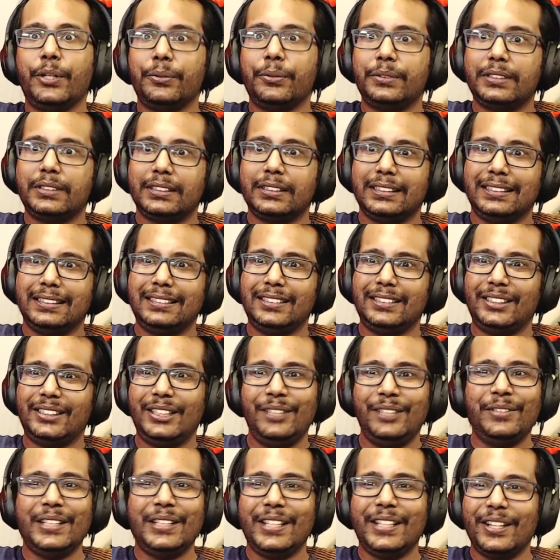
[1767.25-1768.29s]
don't
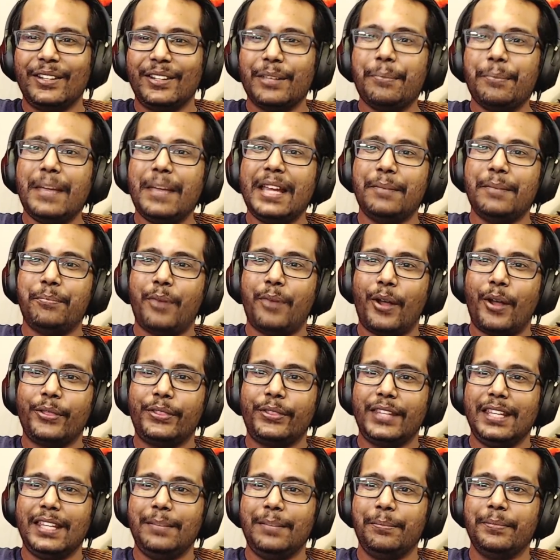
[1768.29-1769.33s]
even hear the main
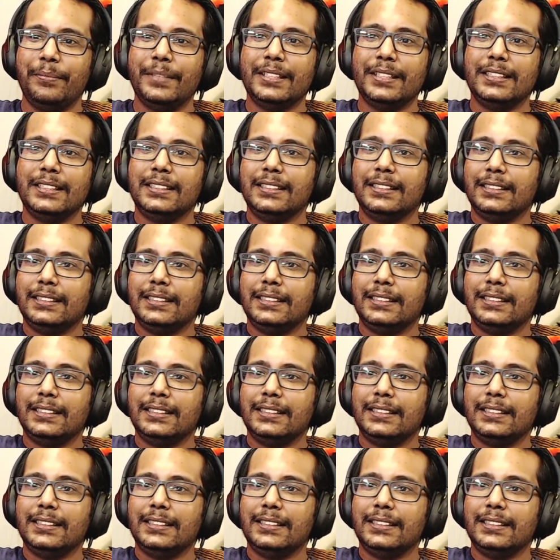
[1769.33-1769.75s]
Bond theme